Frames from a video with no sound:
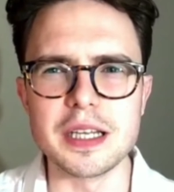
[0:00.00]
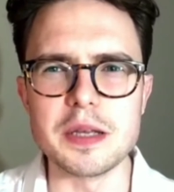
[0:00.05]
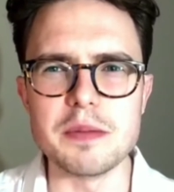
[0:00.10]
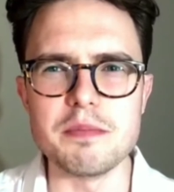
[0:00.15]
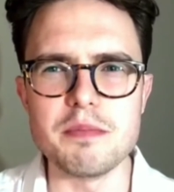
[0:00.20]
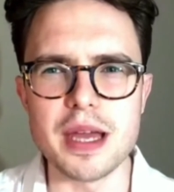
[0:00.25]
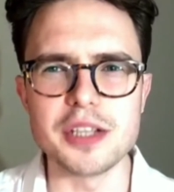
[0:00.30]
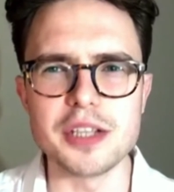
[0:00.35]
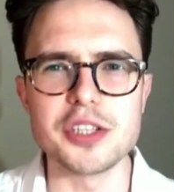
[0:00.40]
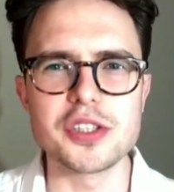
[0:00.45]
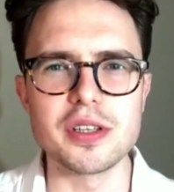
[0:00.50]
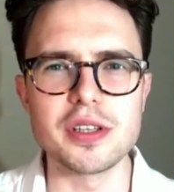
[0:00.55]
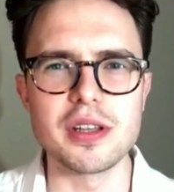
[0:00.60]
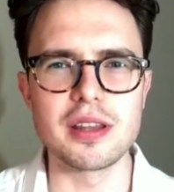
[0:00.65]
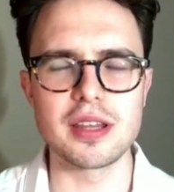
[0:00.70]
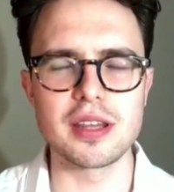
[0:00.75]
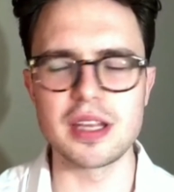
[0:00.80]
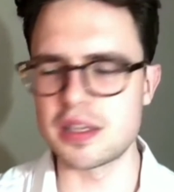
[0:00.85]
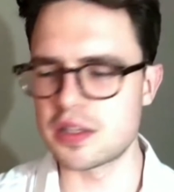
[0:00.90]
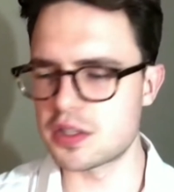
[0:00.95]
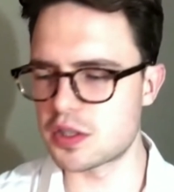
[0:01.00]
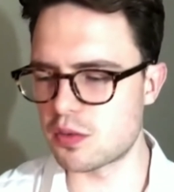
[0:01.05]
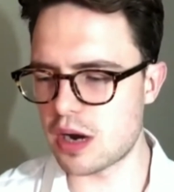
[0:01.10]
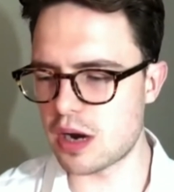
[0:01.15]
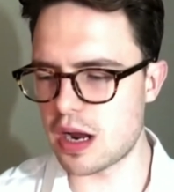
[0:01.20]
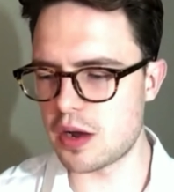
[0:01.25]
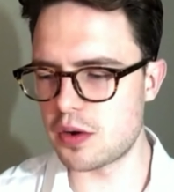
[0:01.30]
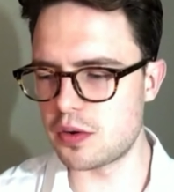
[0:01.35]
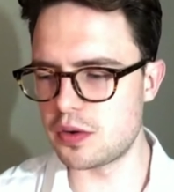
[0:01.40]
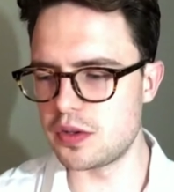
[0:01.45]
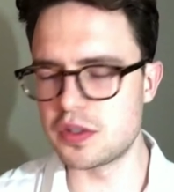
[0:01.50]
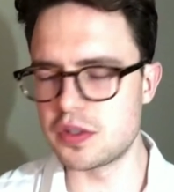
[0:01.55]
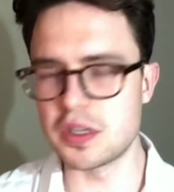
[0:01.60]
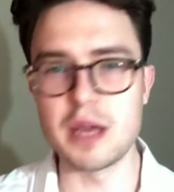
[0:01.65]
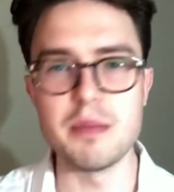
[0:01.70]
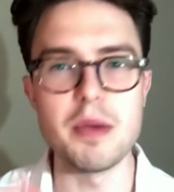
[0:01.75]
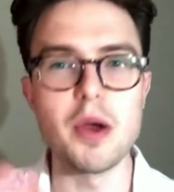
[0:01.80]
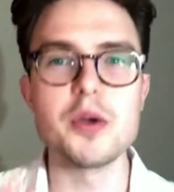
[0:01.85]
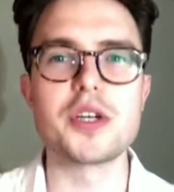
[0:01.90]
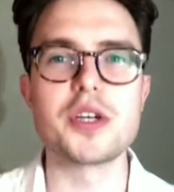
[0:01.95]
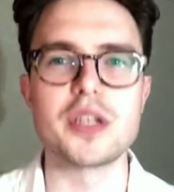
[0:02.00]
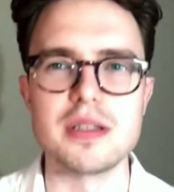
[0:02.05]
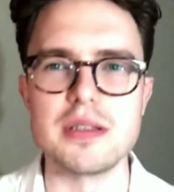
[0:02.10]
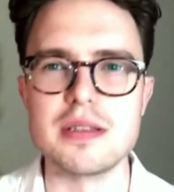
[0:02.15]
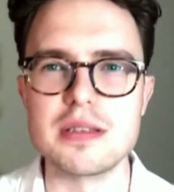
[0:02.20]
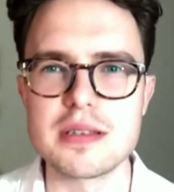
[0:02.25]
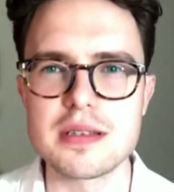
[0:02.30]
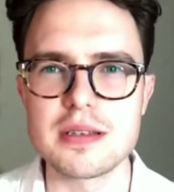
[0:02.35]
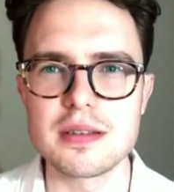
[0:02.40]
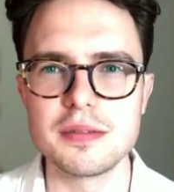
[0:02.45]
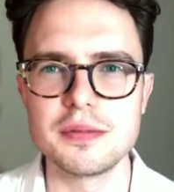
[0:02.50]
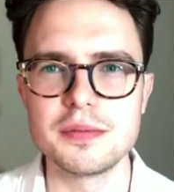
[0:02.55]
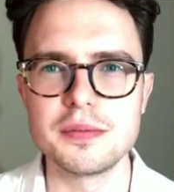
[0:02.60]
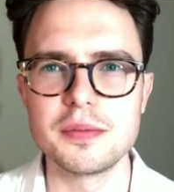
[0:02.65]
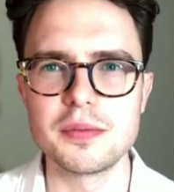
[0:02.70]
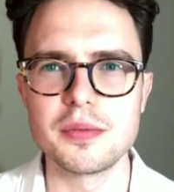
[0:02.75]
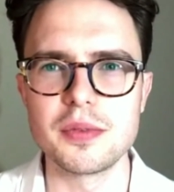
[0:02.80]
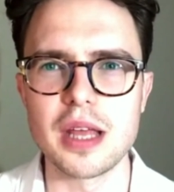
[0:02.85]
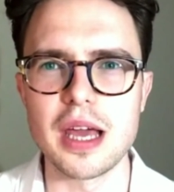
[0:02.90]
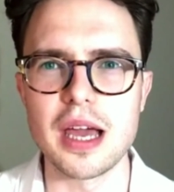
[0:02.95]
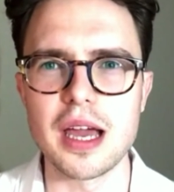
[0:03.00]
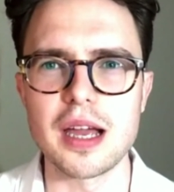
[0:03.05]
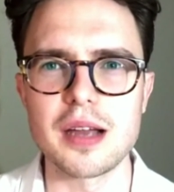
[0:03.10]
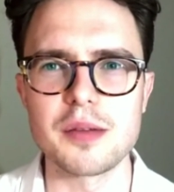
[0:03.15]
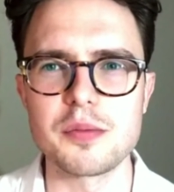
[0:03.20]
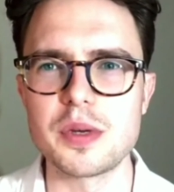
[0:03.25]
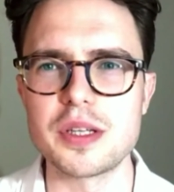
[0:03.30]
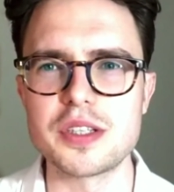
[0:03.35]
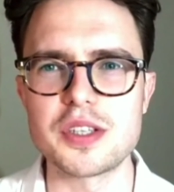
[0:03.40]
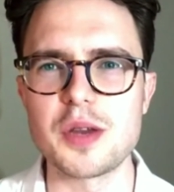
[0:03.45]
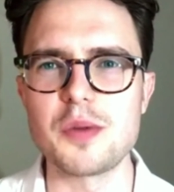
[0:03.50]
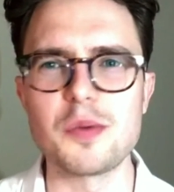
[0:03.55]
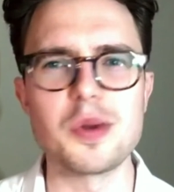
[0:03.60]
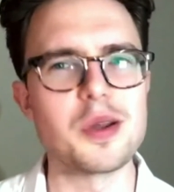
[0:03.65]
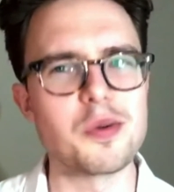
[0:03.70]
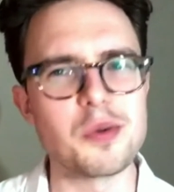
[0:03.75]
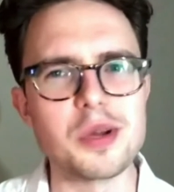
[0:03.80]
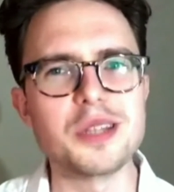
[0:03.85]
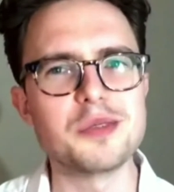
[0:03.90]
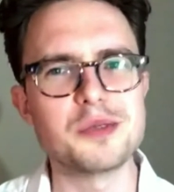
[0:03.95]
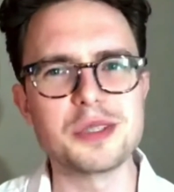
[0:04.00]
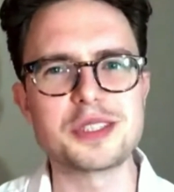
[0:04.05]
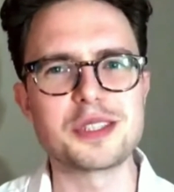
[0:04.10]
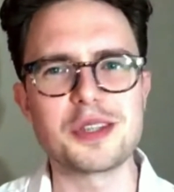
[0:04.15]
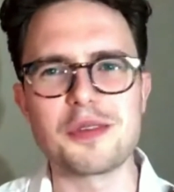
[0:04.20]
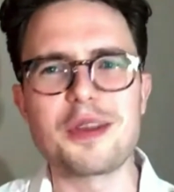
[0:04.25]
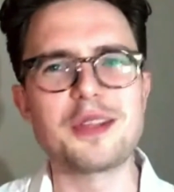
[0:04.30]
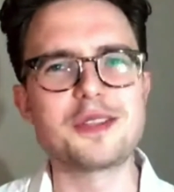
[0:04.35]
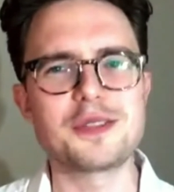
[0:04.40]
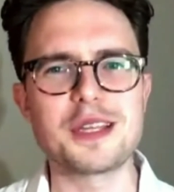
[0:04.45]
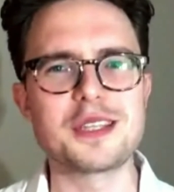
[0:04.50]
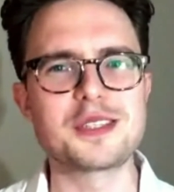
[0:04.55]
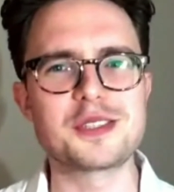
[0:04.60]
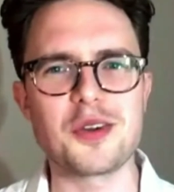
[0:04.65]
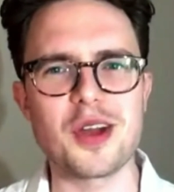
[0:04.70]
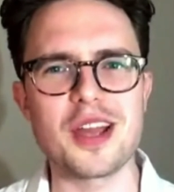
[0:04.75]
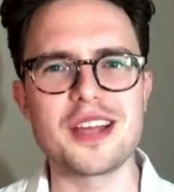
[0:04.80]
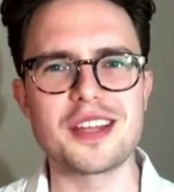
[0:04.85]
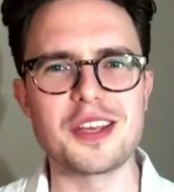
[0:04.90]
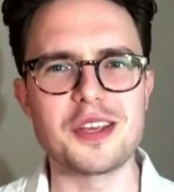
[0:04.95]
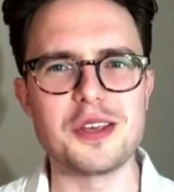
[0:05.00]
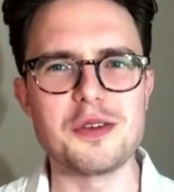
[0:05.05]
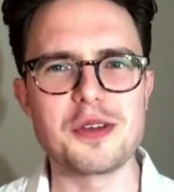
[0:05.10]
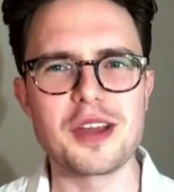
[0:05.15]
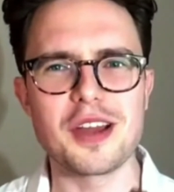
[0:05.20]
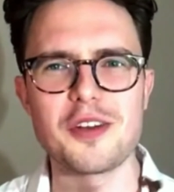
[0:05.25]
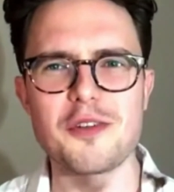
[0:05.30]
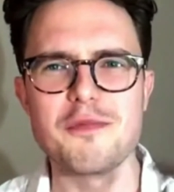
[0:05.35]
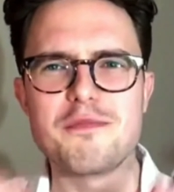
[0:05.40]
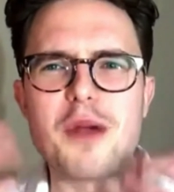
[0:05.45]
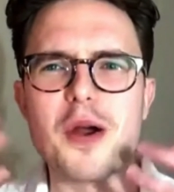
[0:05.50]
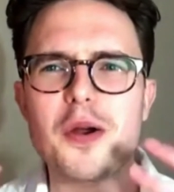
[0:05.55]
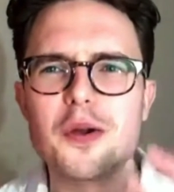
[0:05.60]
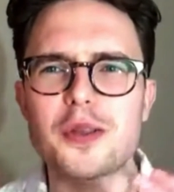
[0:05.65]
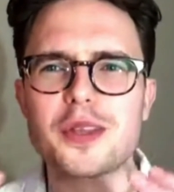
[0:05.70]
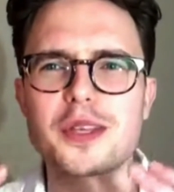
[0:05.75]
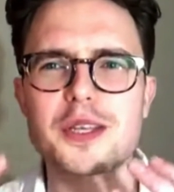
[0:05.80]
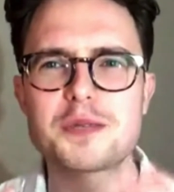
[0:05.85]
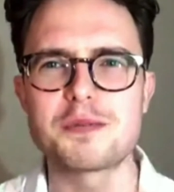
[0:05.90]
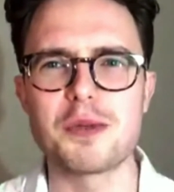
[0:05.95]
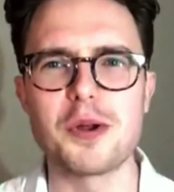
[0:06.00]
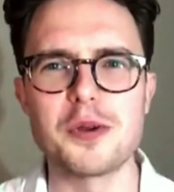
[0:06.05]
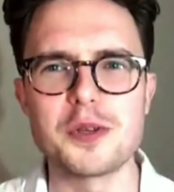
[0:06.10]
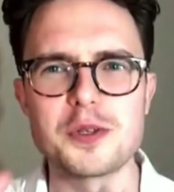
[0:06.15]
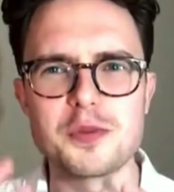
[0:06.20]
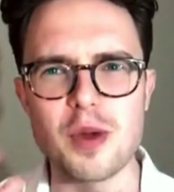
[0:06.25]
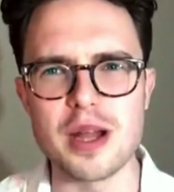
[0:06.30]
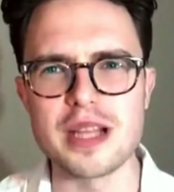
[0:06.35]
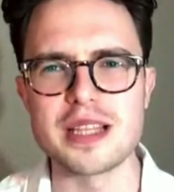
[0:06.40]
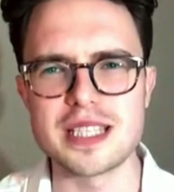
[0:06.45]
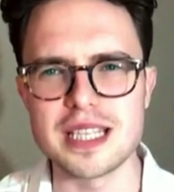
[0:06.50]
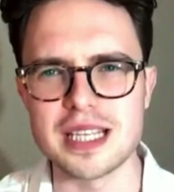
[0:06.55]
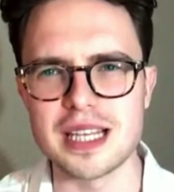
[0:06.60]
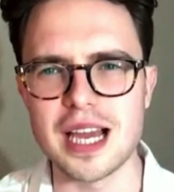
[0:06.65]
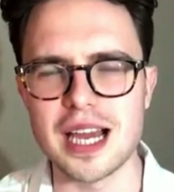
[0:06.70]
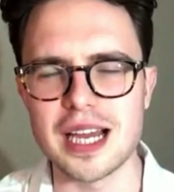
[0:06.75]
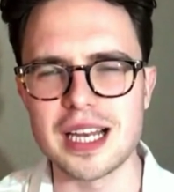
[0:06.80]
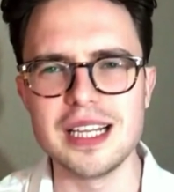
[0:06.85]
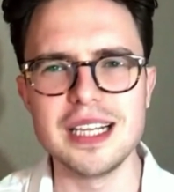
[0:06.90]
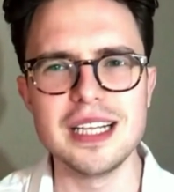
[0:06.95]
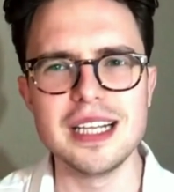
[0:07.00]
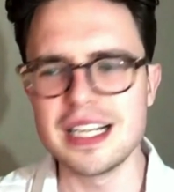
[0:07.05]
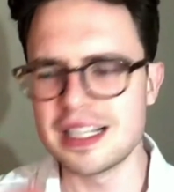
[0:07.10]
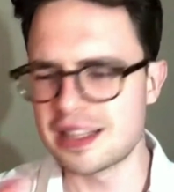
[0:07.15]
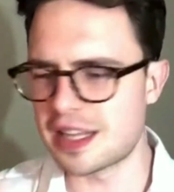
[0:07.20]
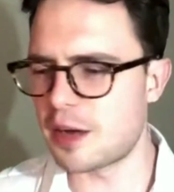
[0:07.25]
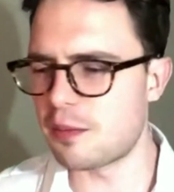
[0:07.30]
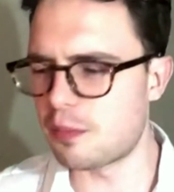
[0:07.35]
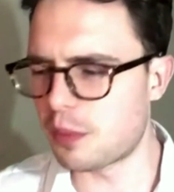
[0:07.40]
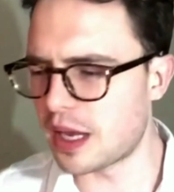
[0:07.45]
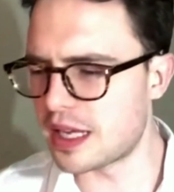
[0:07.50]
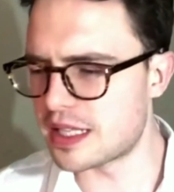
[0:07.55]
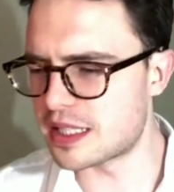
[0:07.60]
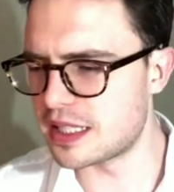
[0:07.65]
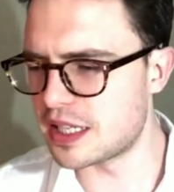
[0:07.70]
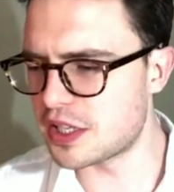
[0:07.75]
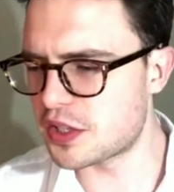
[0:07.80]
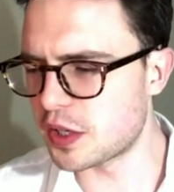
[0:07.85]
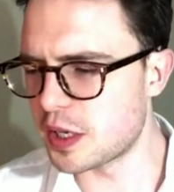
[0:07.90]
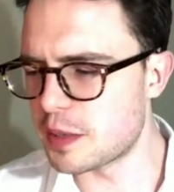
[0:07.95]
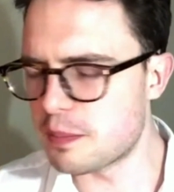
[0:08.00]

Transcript: mentioned things around emotions there, which is it's great that you kind of both, I suppose, went to that place initially.